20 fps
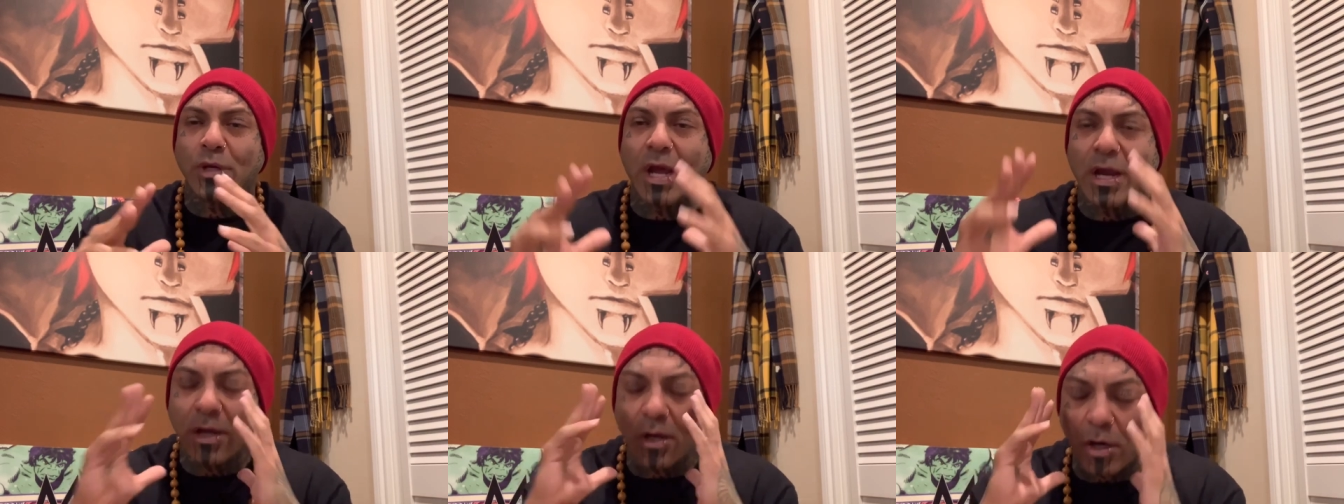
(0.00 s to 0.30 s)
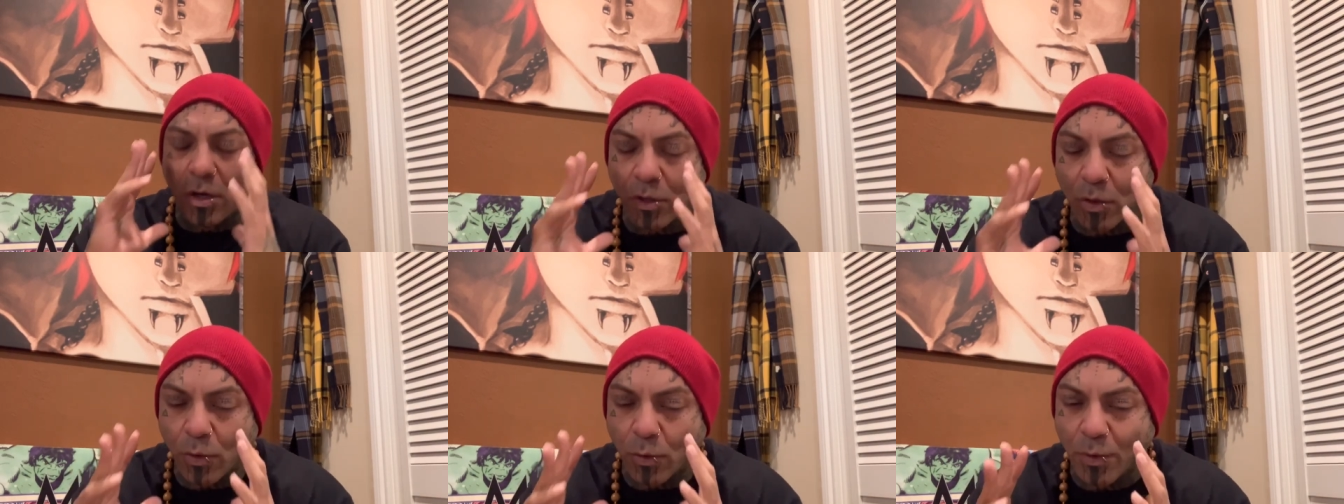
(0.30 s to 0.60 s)
I
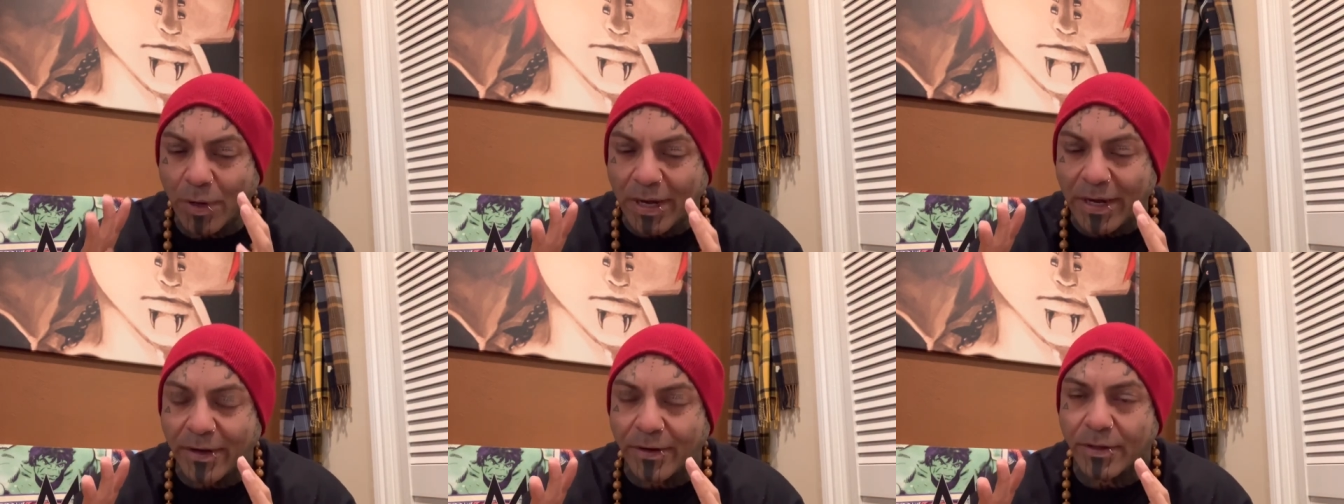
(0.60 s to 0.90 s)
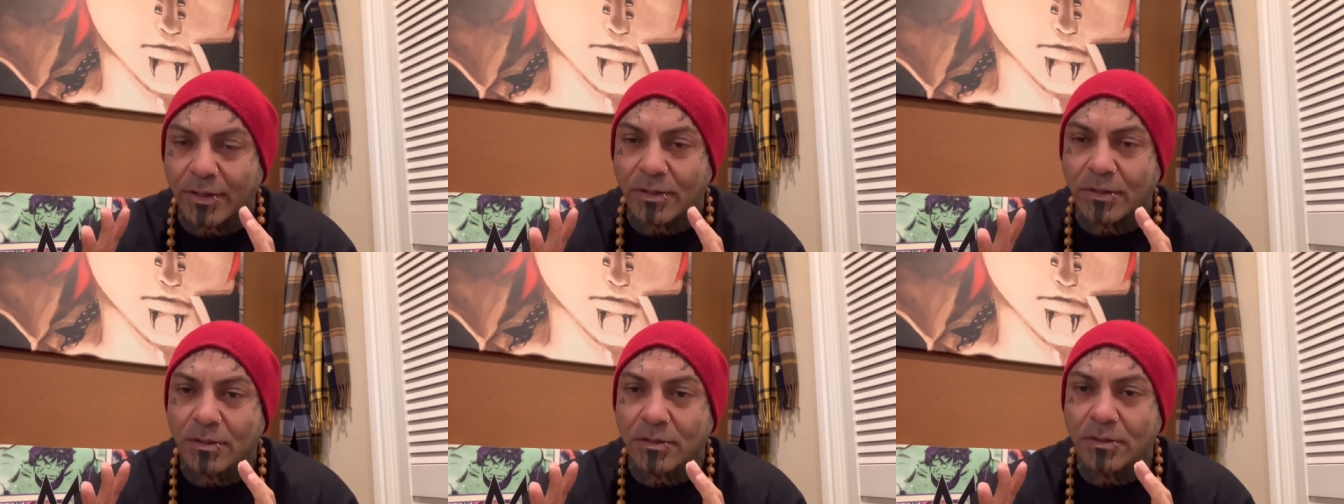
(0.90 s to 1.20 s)
are
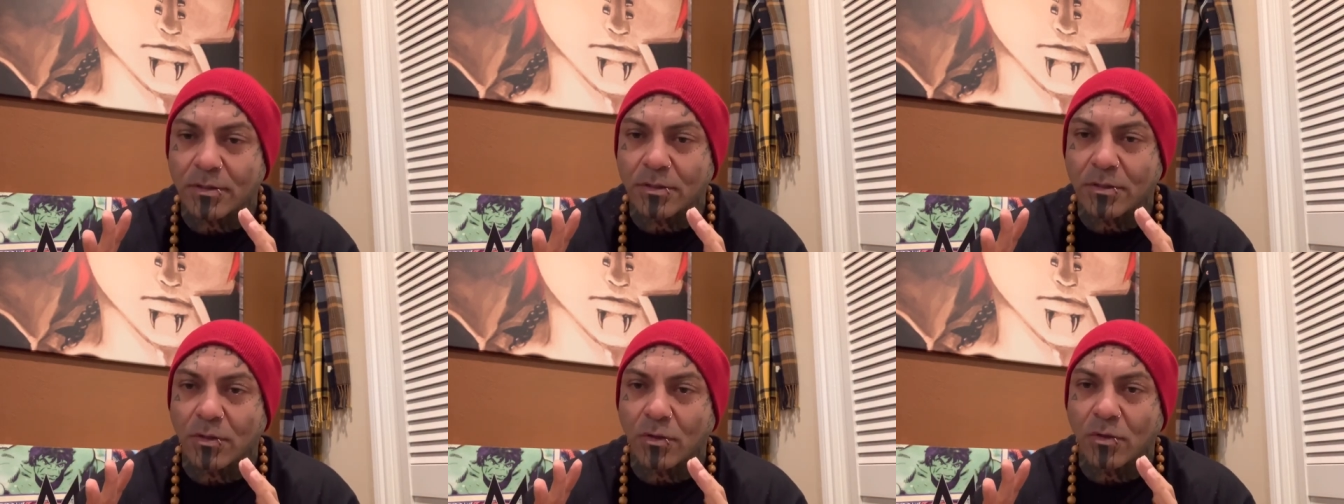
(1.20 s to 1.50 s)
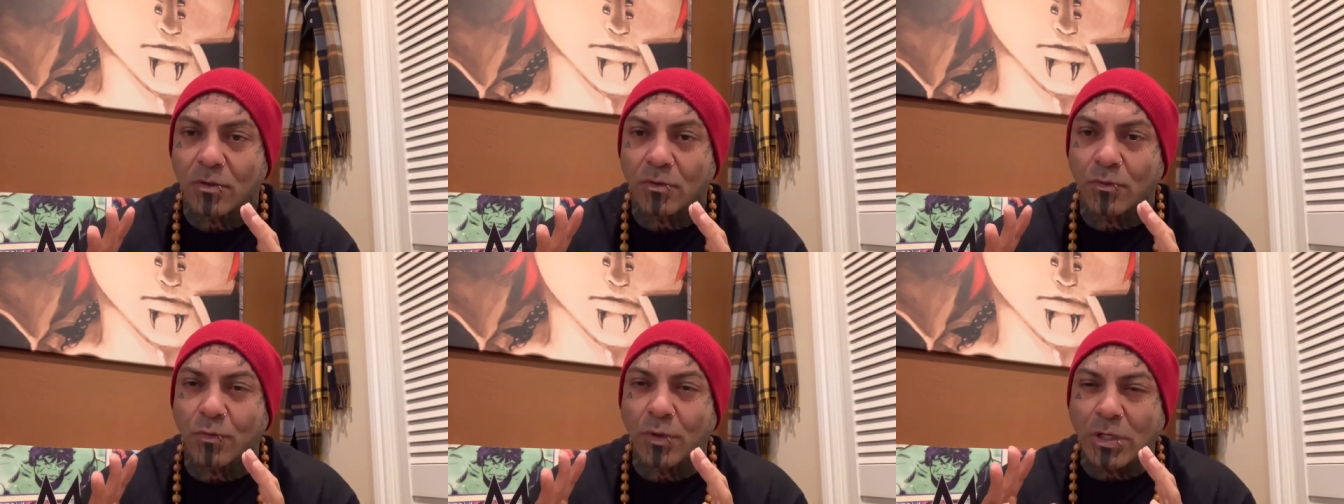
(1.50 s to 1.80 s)
aware.
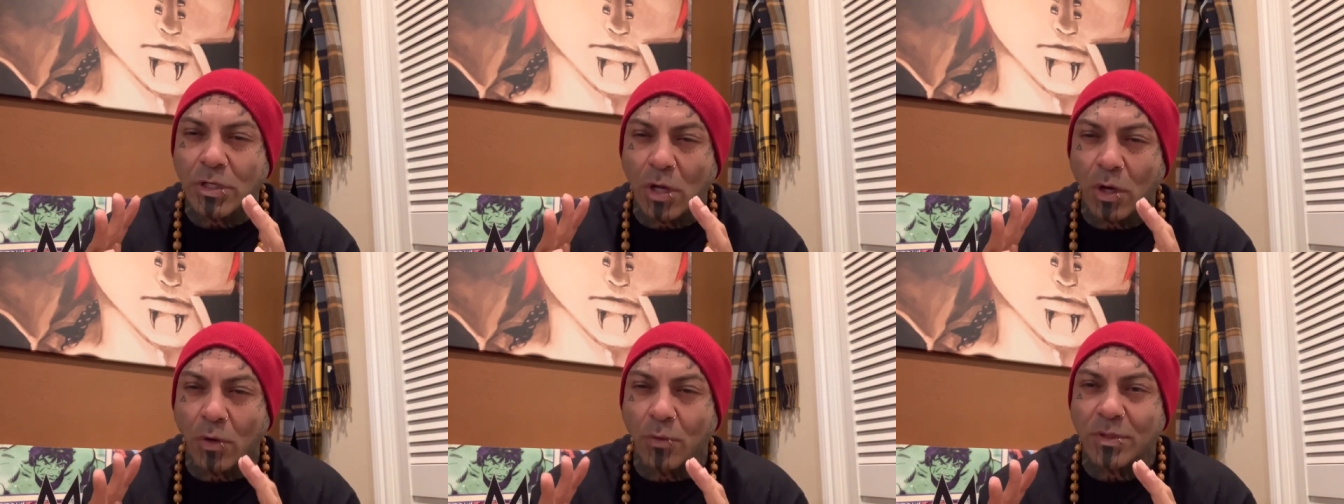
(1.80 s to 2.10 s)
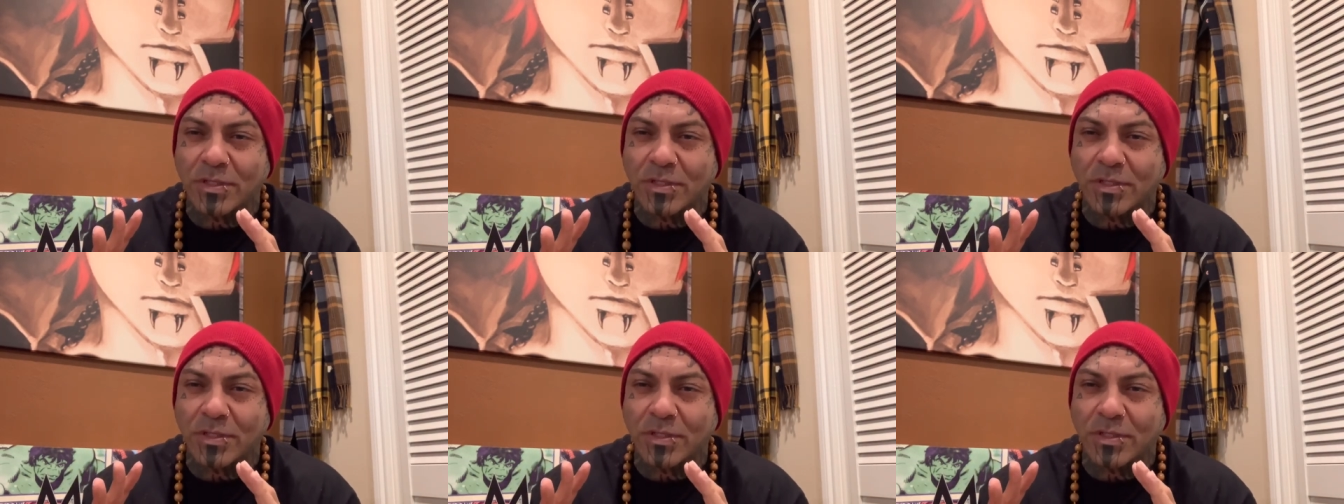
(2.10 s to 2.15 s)
We know